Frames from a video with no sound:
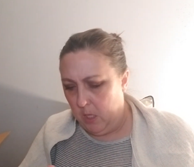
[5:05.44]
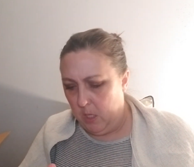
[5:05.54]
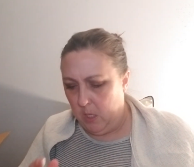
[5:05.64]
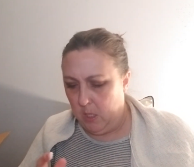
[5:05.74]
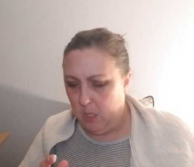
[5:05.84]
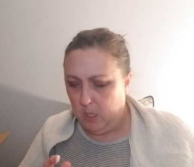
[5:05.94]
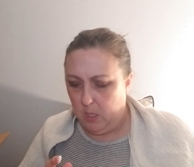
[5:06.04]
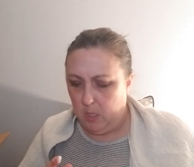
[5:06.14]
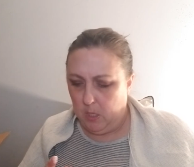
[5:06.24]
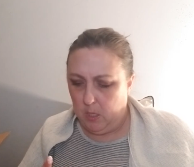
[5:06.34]

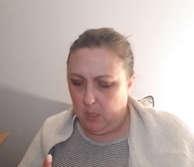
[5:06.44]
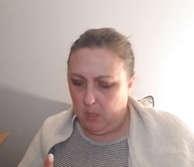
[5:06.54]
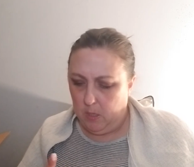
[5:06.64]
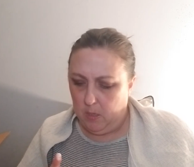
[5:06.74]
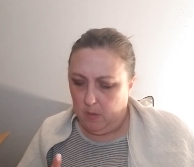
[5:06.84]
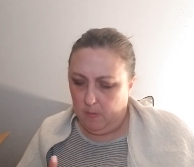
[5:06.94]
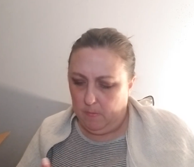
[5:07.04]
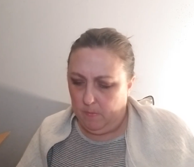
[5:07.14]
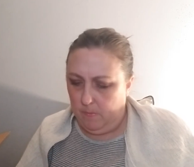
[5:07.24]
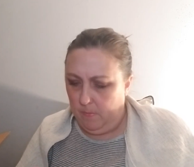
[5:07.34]

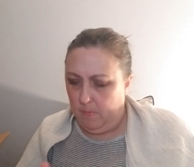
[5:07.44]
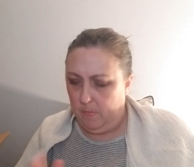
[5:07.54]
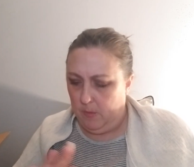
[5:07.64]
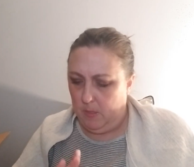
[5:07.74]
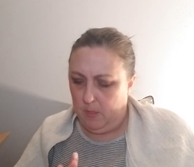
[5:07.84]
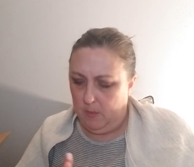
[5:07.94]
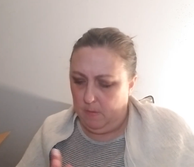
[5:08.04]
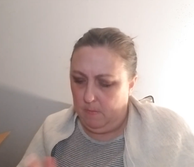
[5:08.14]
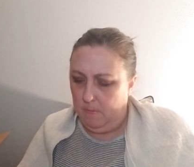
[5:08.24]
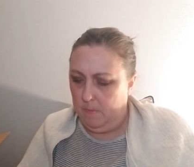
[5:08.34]

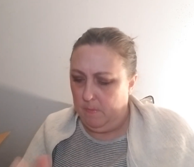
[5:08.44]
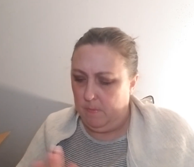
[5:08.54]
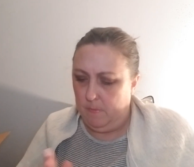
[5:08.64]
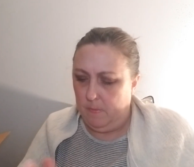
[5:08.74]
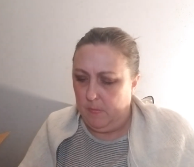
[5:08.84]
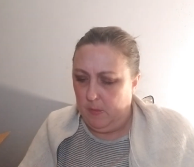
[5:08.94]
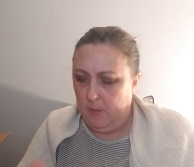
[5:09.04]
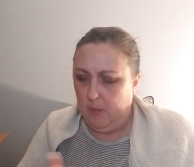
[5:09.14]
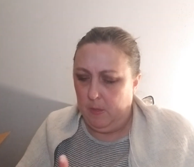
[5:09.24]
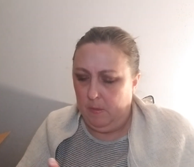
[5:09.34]

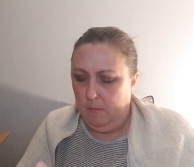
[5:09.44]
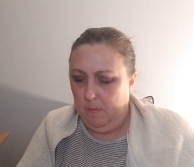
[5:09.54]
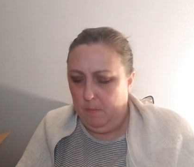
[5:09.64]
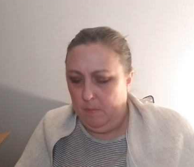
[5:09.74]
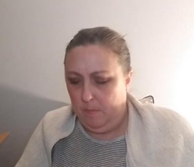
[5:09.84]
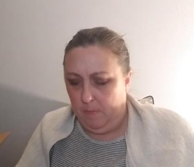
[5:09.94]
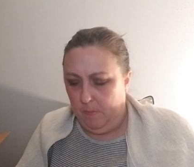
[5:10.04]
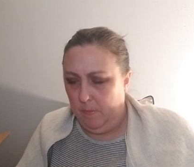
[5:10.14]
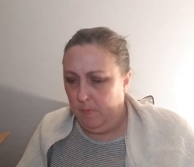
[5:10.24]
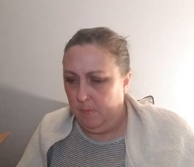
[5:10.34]

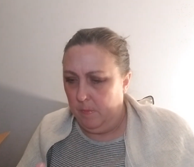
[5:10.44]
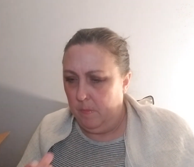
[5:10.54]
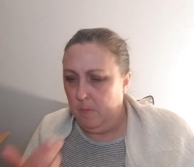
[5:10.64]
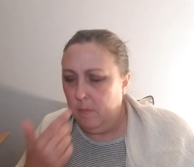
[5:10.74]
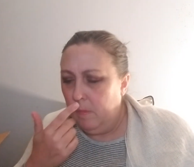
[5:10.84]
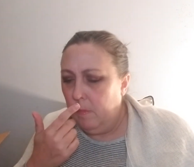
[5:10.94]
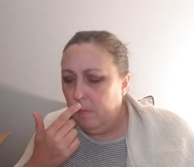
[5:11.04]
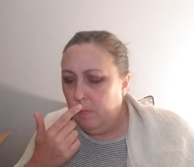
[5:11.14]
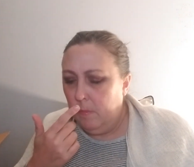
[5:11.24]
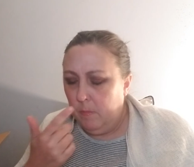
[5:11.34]

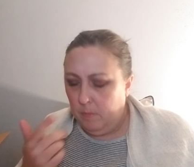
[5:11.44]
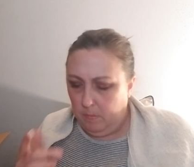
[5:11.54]
(no one is talking)